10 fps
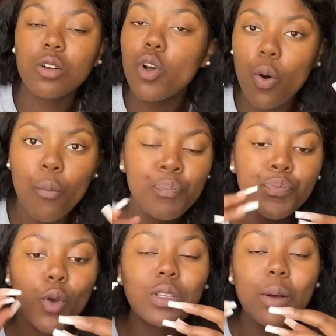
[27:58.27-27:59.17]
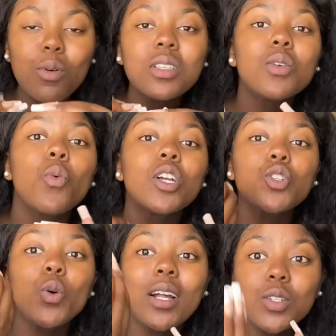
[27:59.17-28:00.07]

No, usabugusi, what you are